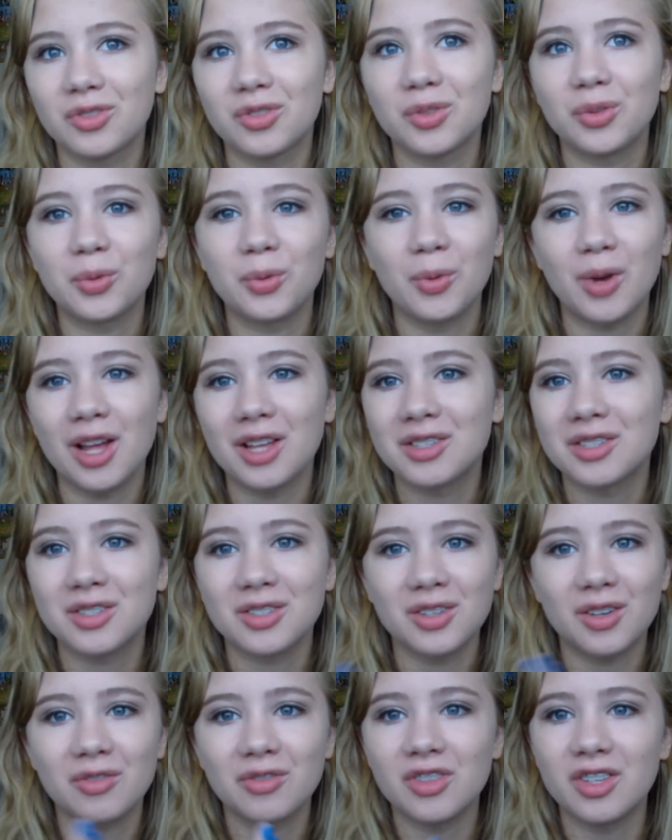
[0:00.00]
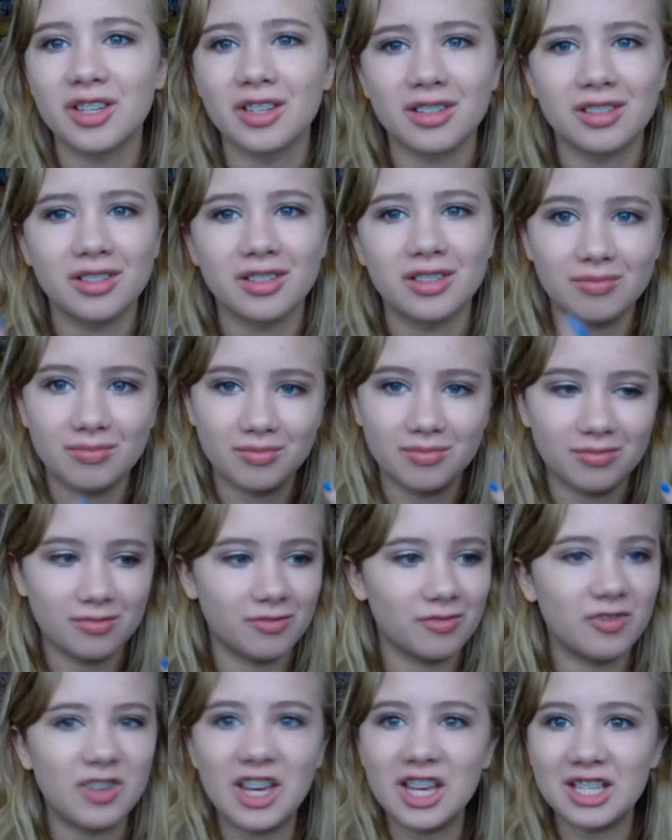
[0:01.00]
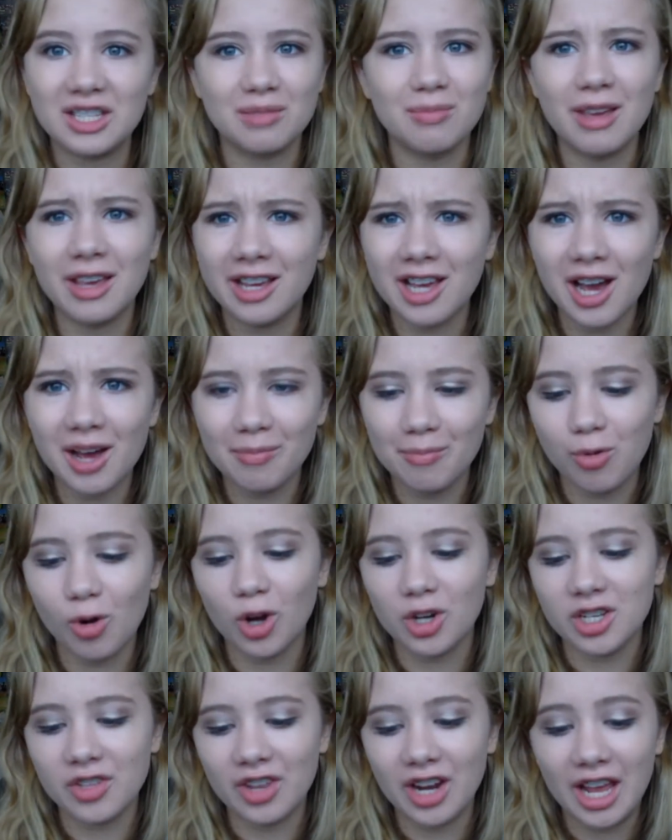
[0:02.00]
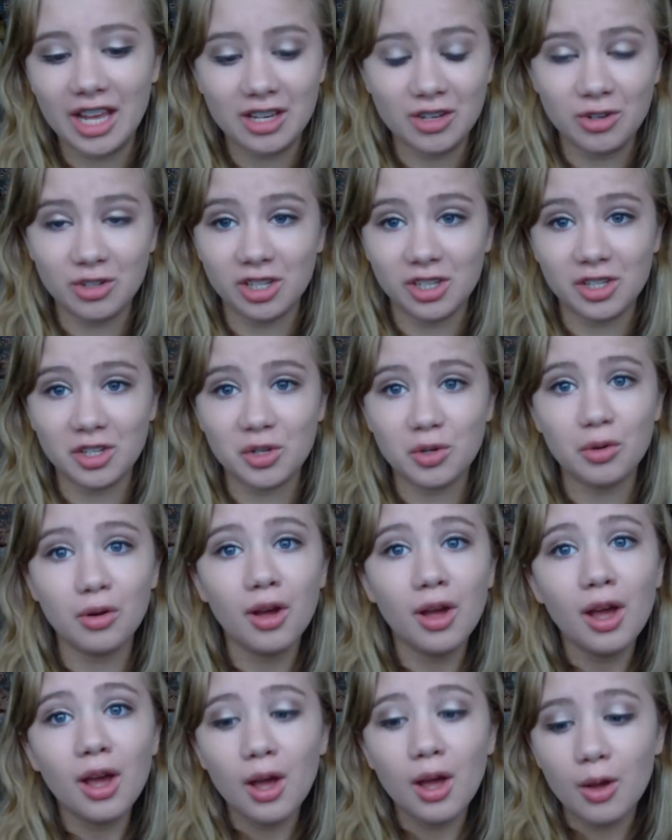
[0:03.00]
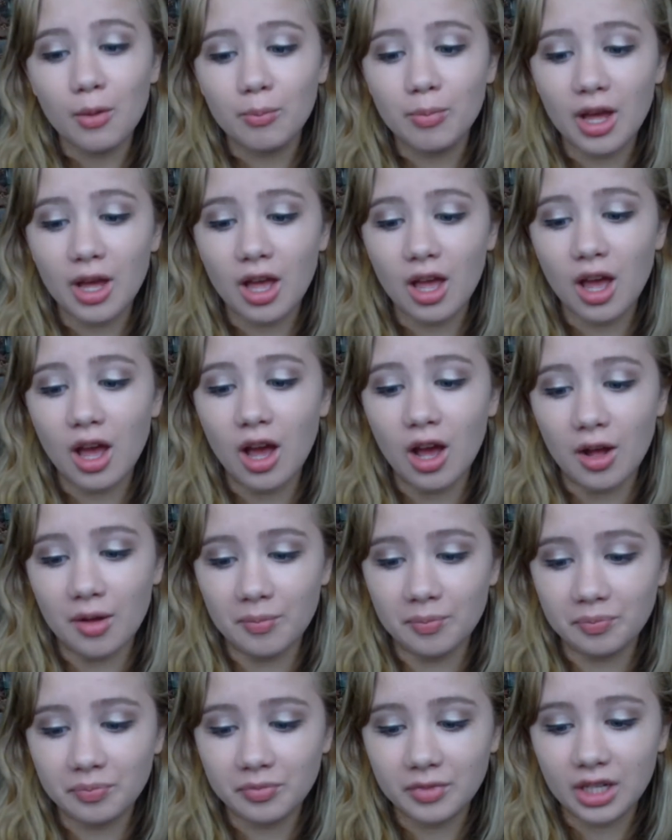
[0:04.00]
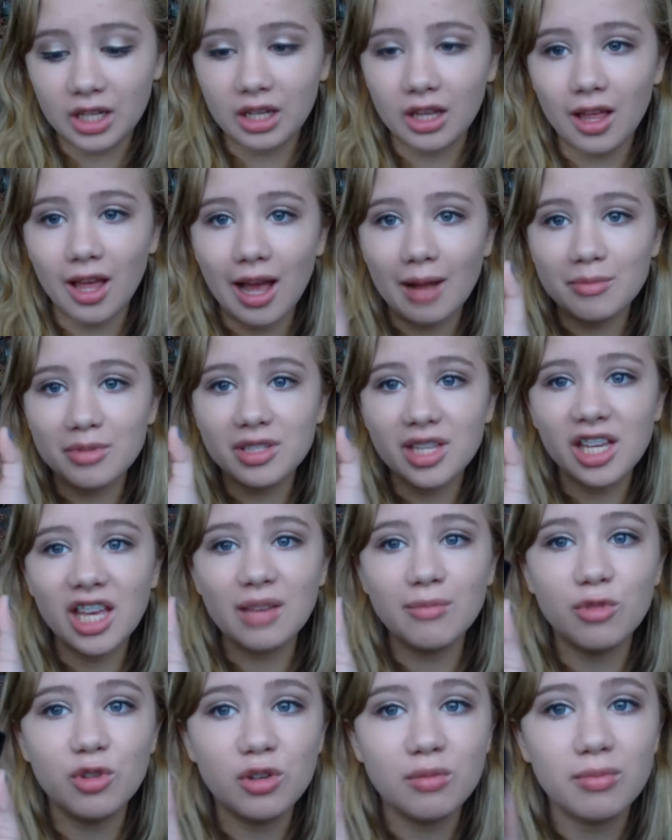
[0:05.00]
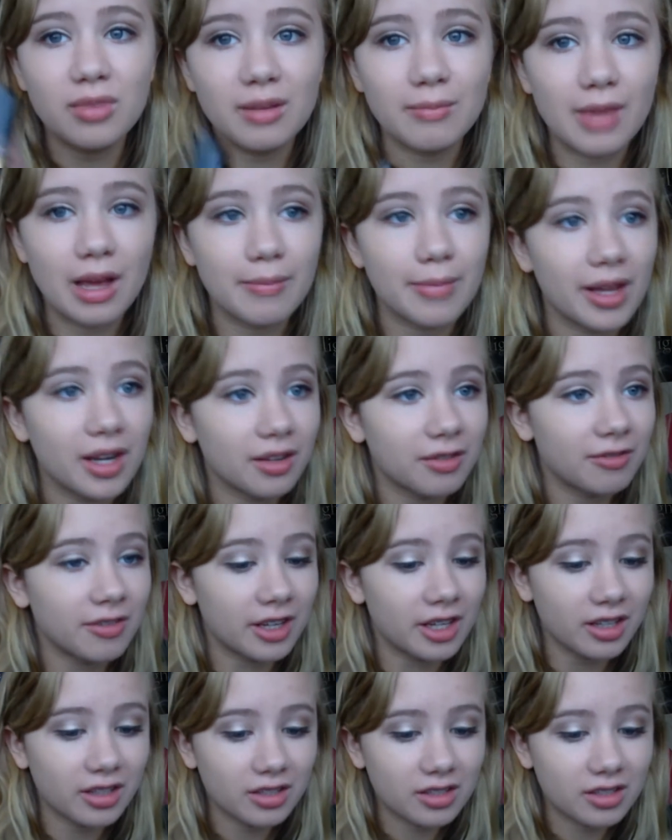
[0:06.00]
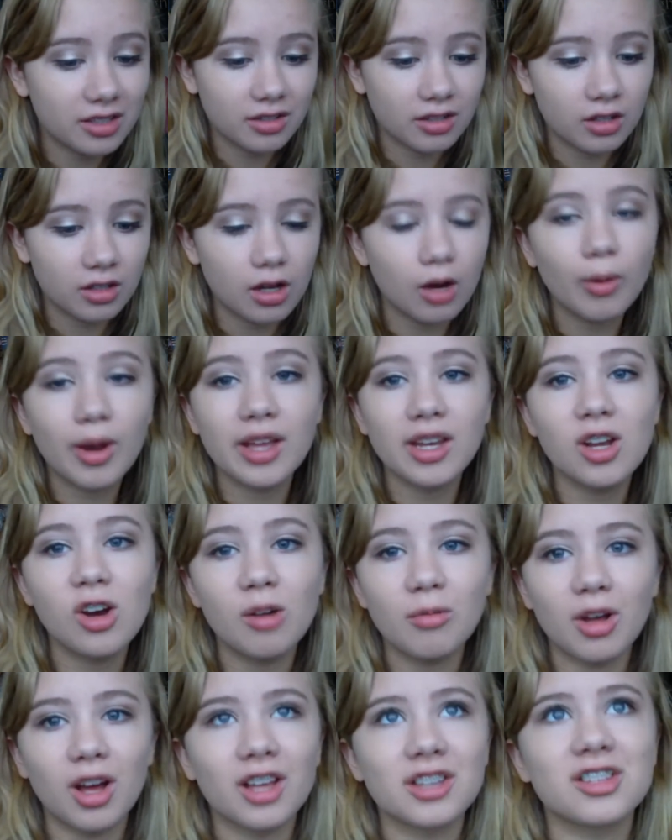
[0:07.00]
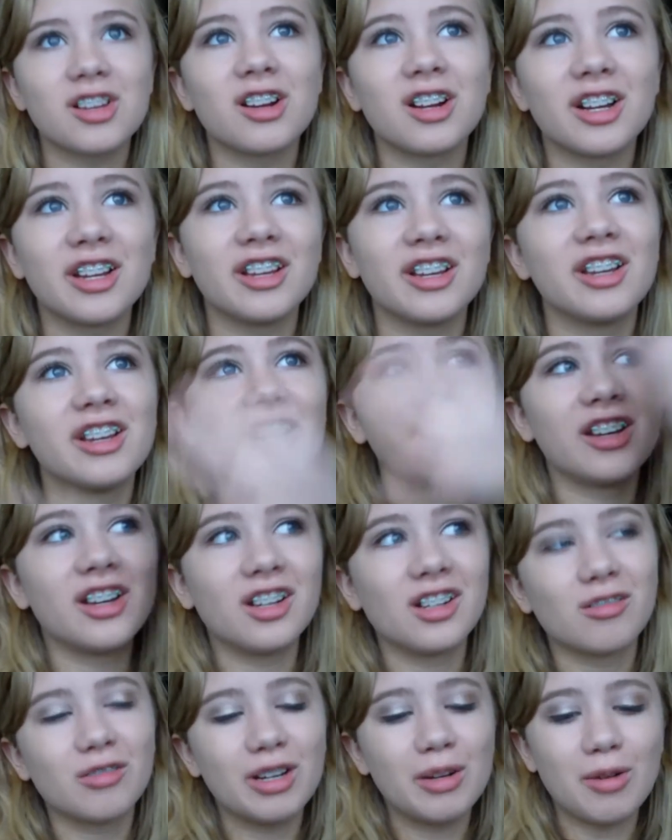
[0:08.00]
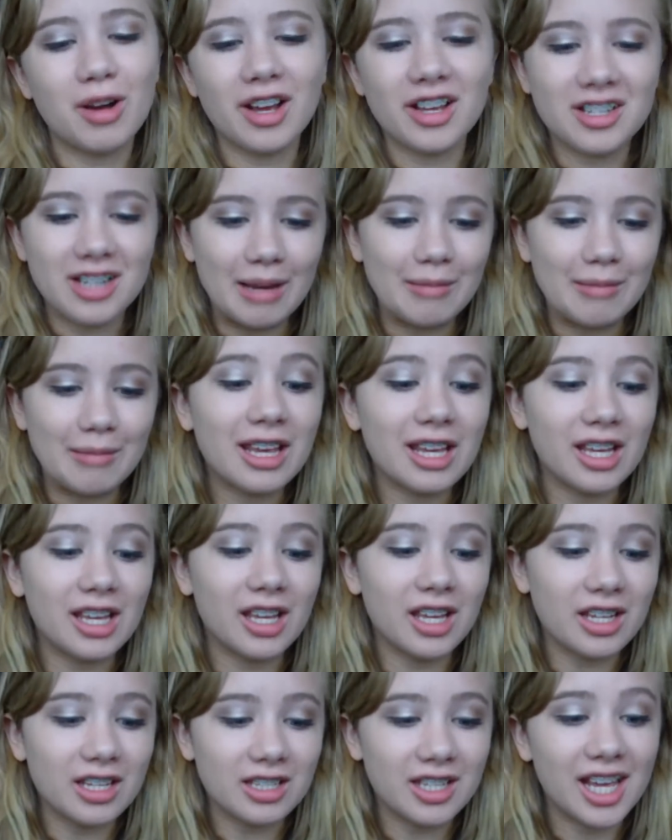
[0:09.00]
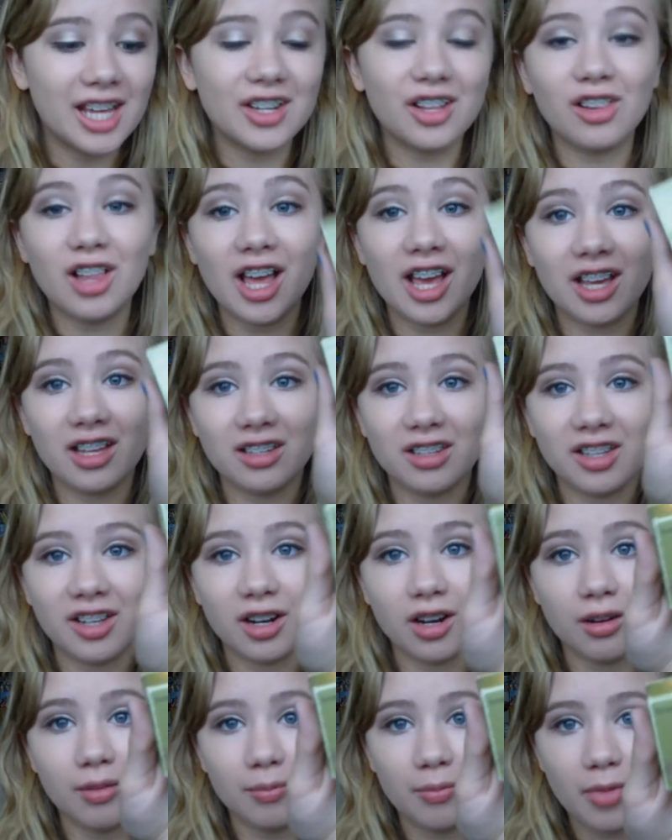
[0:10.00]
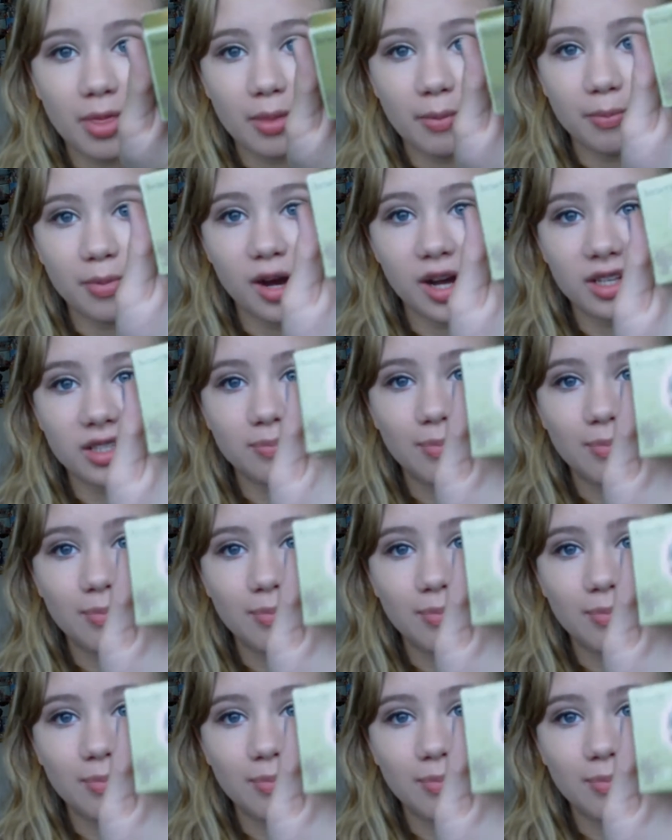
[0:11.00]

the rest of the face makeup portion that I usually do. But I'm just taking Moonbeam by Benefit. Oh wait, no, I'm not. Sorry. Rewind. I'm taking Dandelion, their box